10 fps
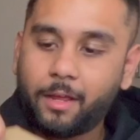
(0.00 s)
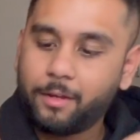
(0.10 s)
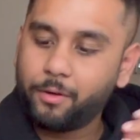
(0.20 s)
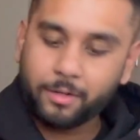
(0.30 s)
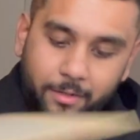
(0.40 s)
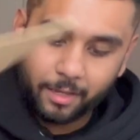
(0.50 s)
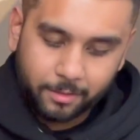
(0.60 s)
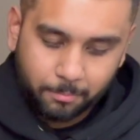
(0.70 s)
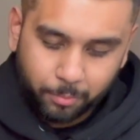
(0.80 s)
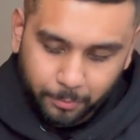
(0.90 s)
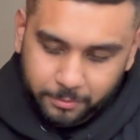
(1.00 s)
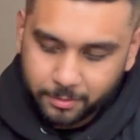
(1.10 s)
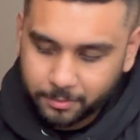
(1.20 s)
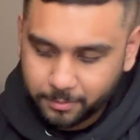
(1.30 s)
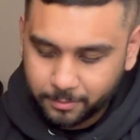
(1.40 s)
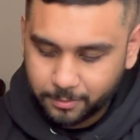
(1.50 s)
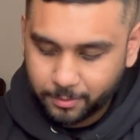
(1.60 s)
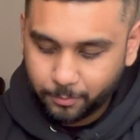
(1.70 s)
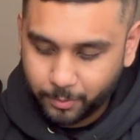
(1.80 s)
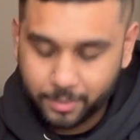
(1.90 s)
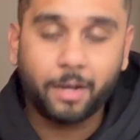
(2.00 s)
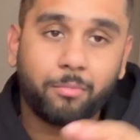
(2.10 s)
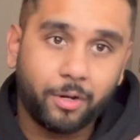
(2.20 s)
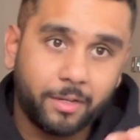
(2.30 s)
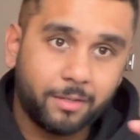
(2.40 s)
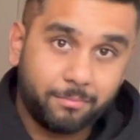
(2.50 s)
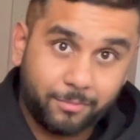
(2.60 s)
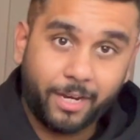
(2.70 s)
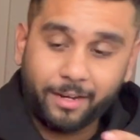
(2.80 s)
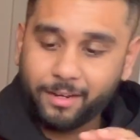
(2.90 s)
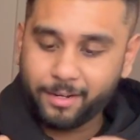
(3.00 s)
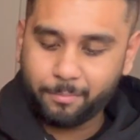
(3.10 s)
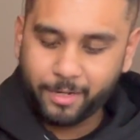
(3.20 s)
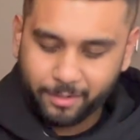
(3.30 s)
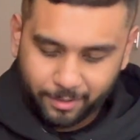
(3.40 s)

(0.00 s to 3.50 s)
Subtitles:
got another box which I'm gonna check in a bit.